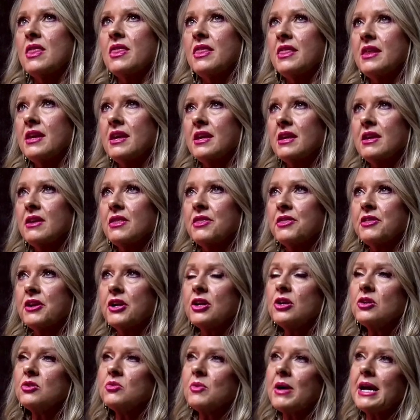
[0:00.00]
the
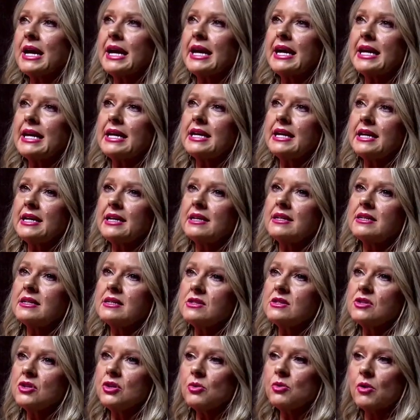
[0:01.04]
third way
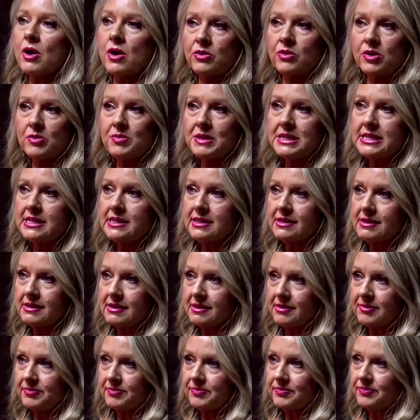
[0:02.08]
is you own a
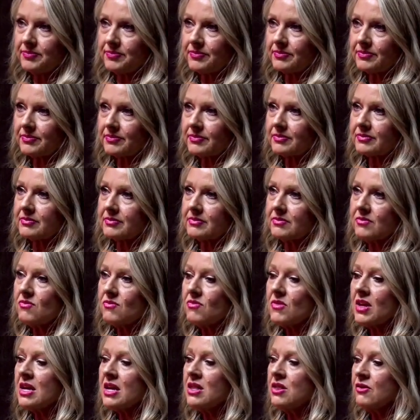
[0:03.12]
business.
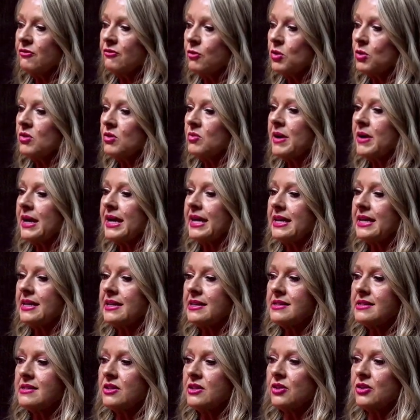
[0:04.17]
And the fourth way
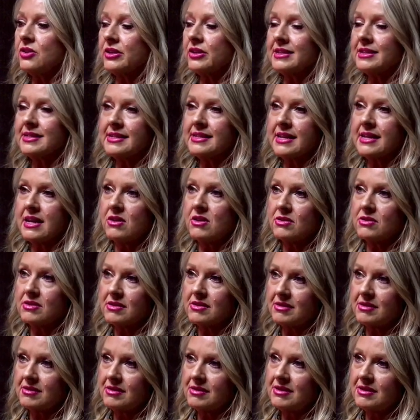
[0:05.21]
is you're in
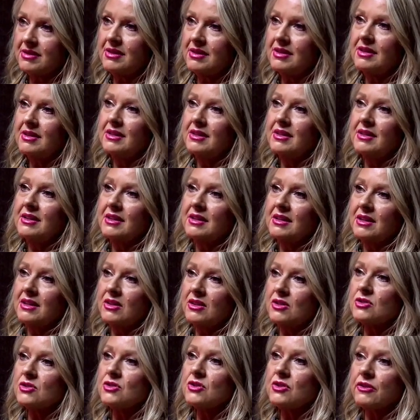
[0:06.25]
sales.
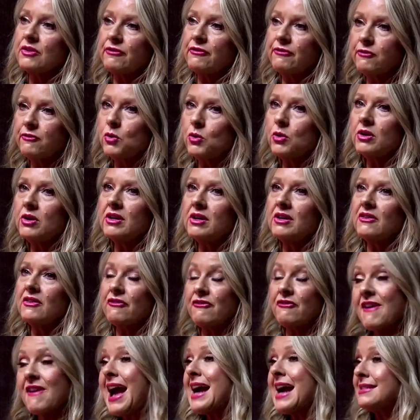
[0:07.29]
Those are the four
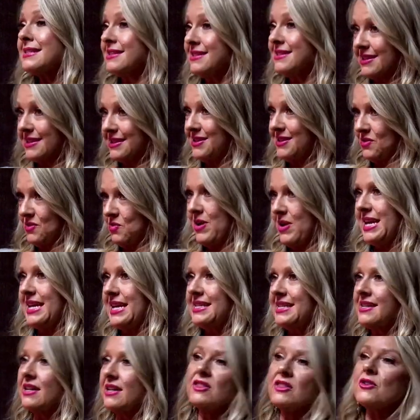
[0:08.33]
fastest
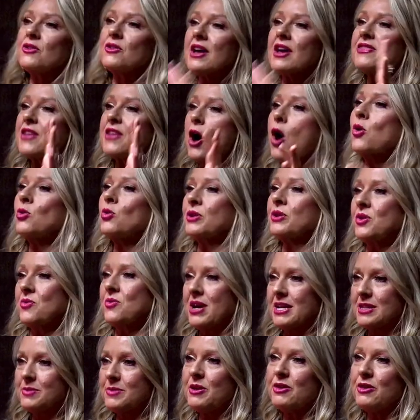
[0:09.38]
ways. Uh, they're not the only
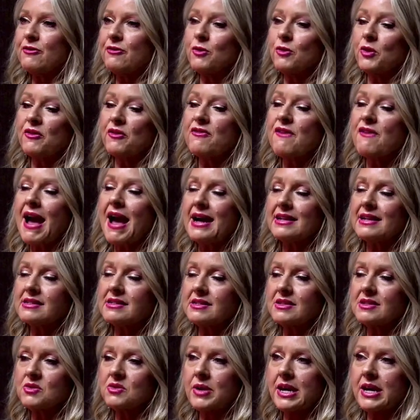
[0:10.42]
ways, but the four
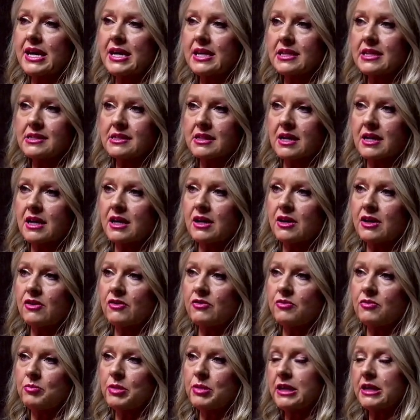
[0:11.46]
fastest ways
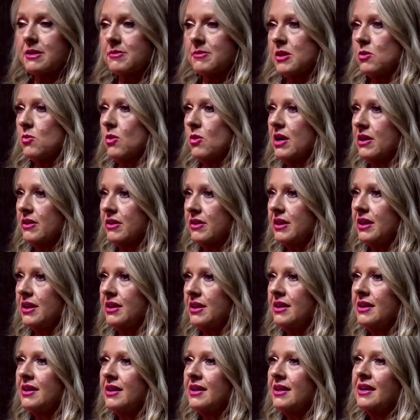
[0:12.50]
of becoming
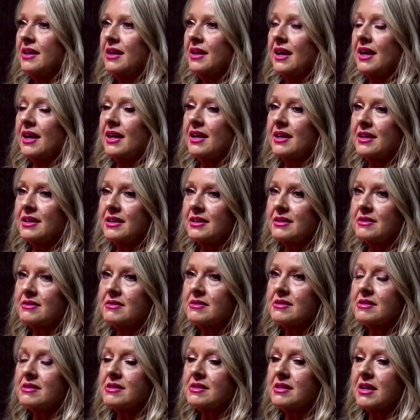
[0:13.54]
wealthy.
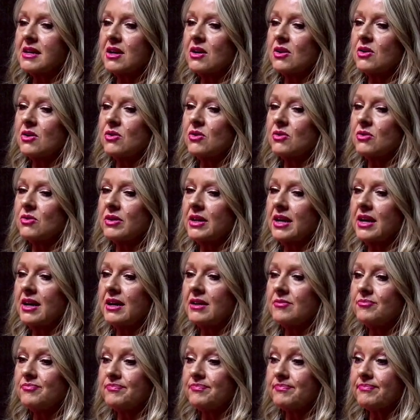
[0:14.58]
And so,
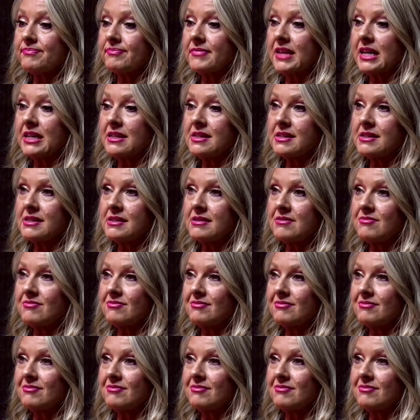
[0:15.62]
yeah, that's,